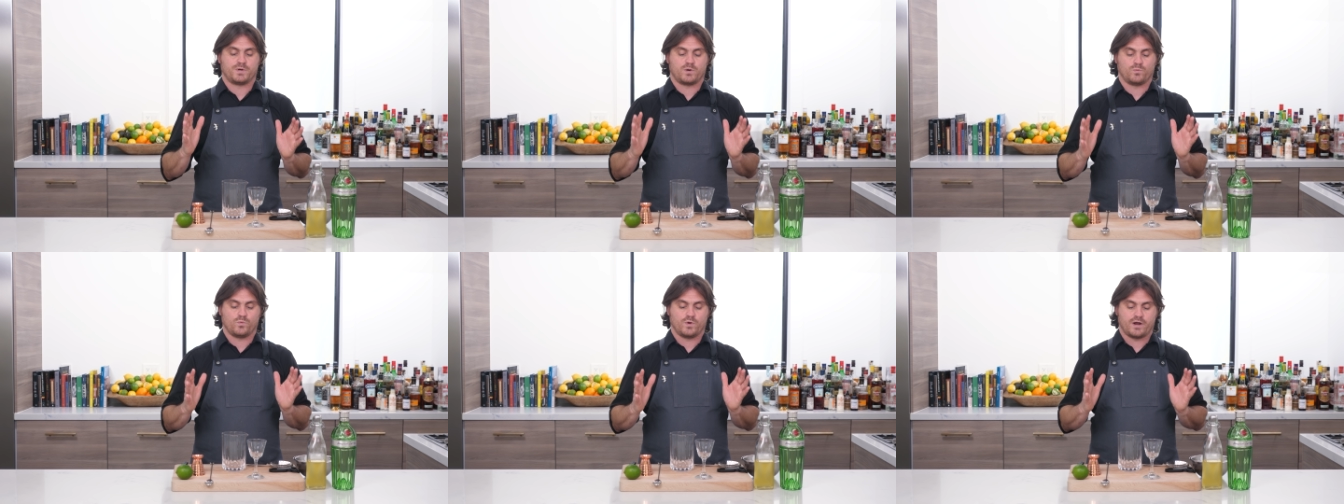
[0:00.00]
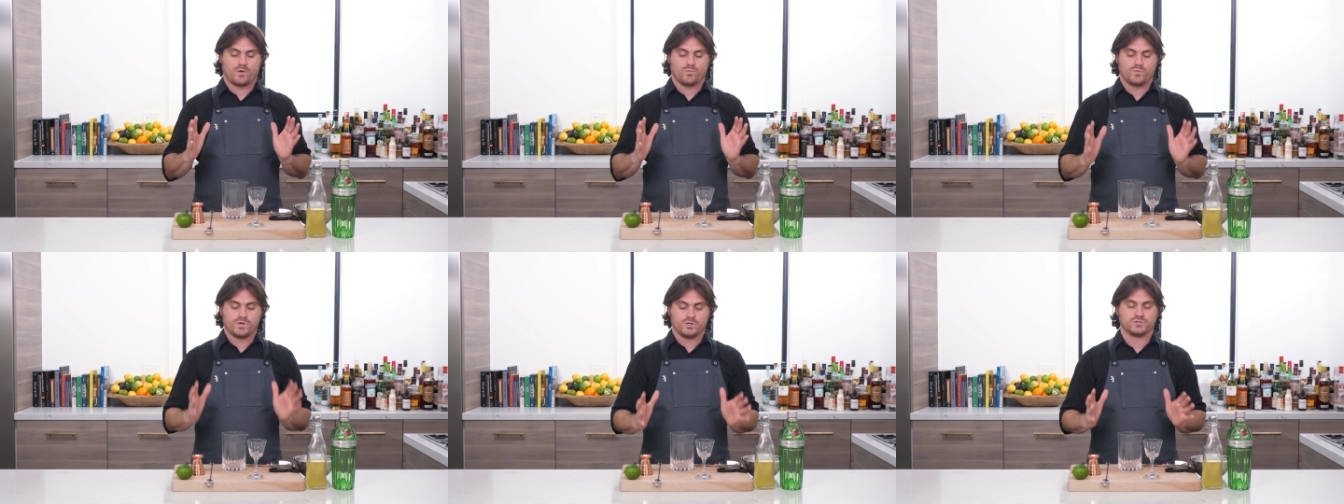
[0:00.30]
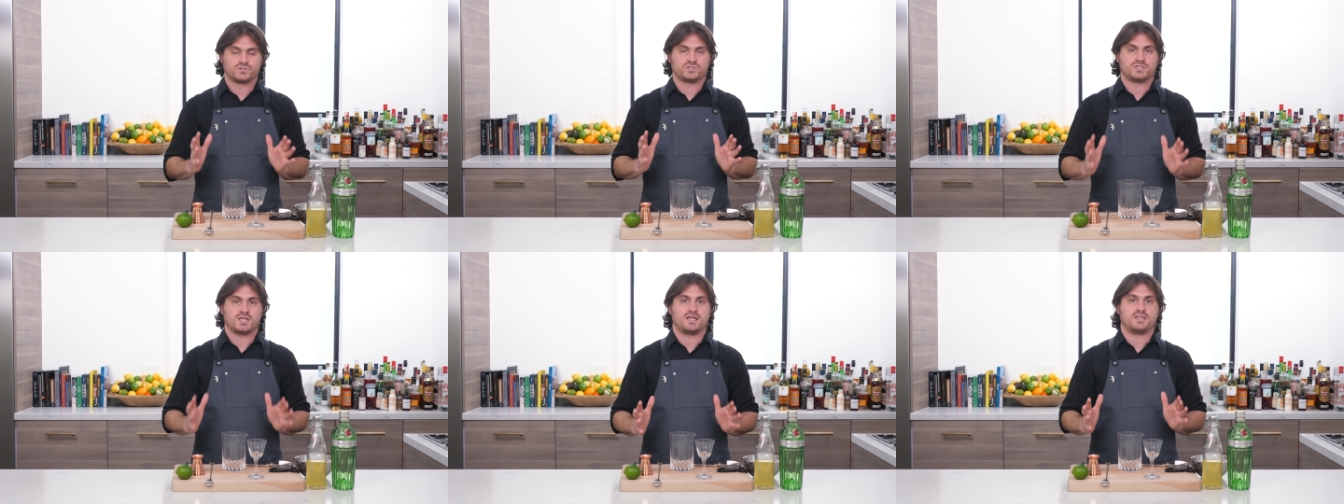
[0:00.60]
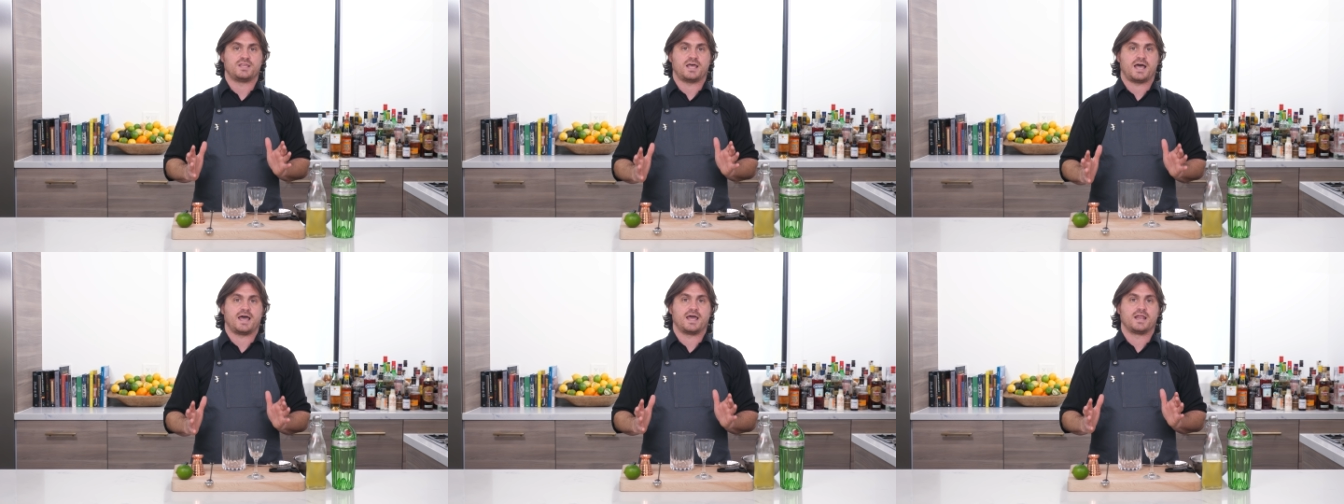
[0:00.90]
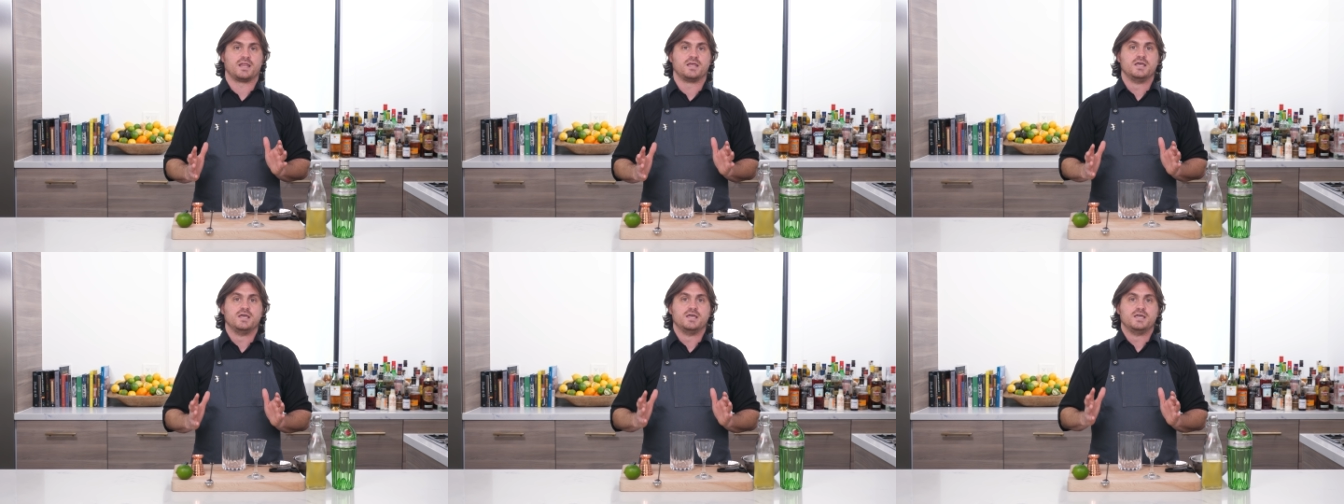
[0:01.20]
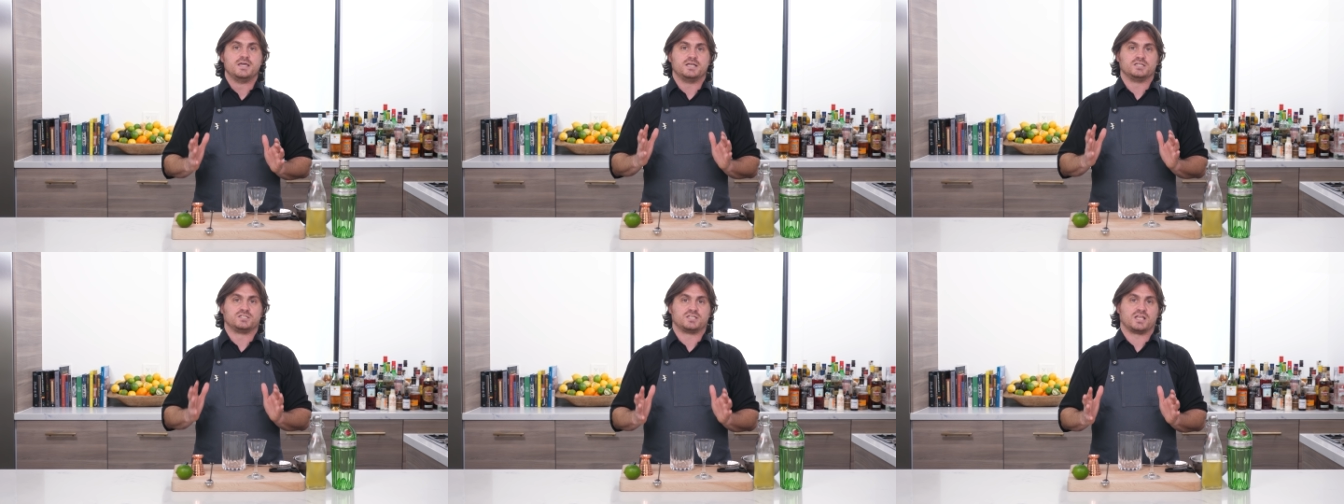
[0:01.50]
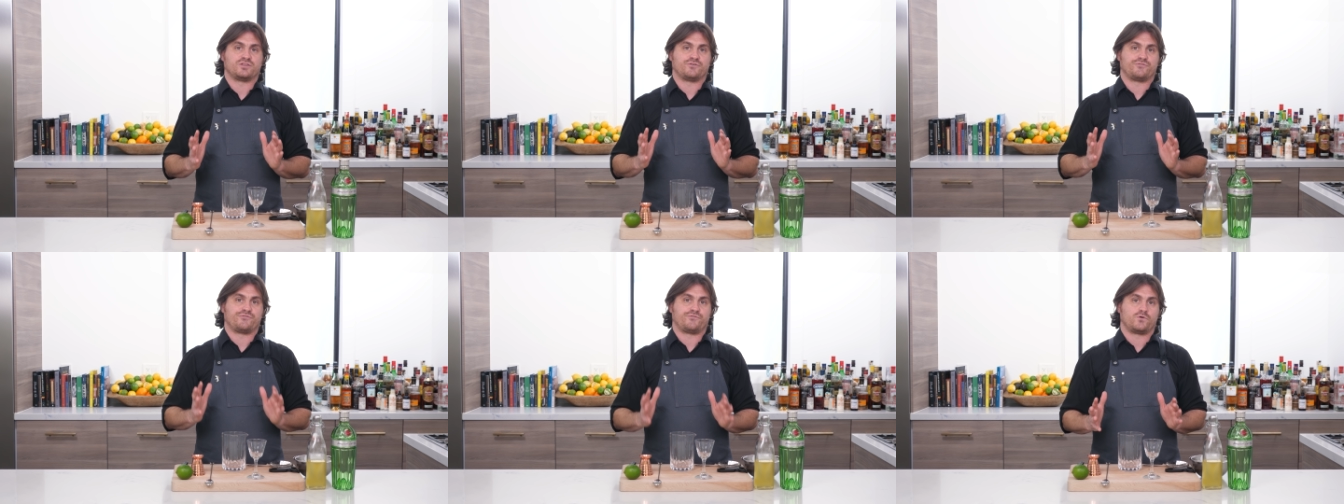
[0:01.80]
but what I will say that is
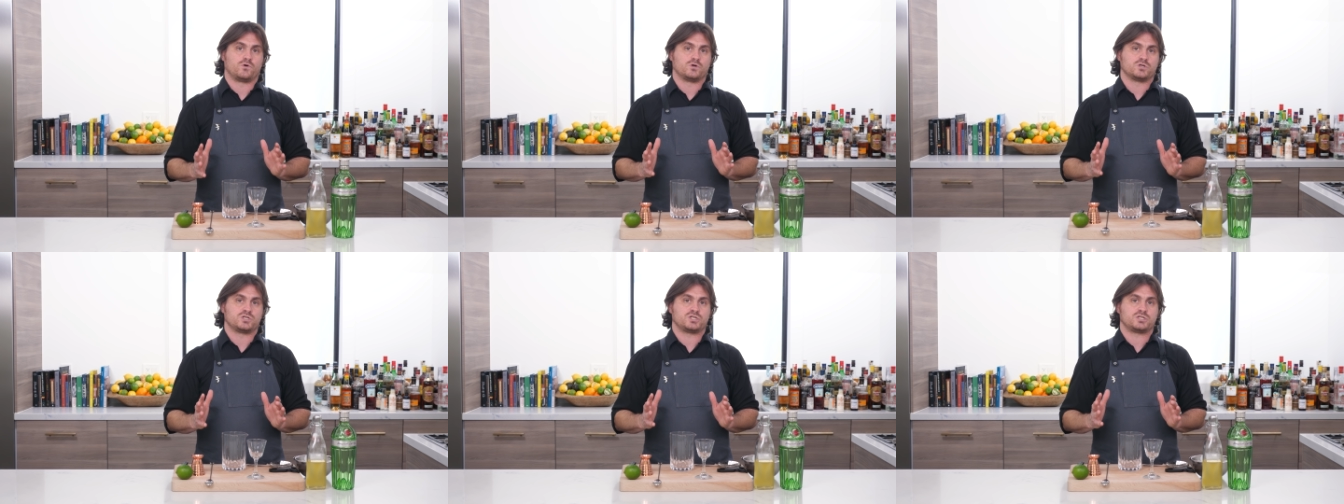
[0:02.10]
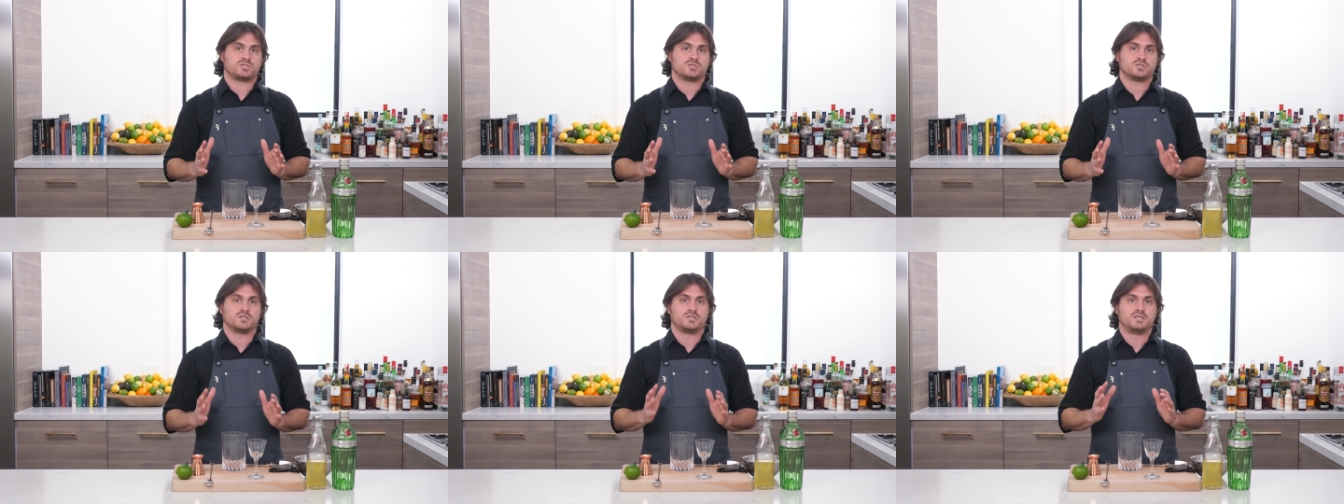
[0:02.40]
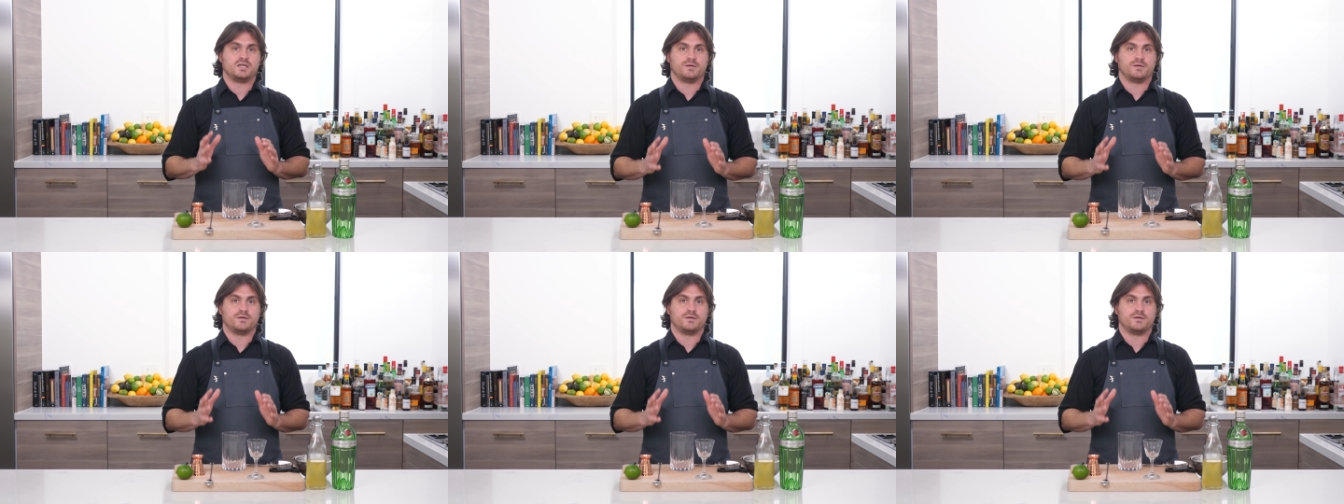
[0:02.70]
that the first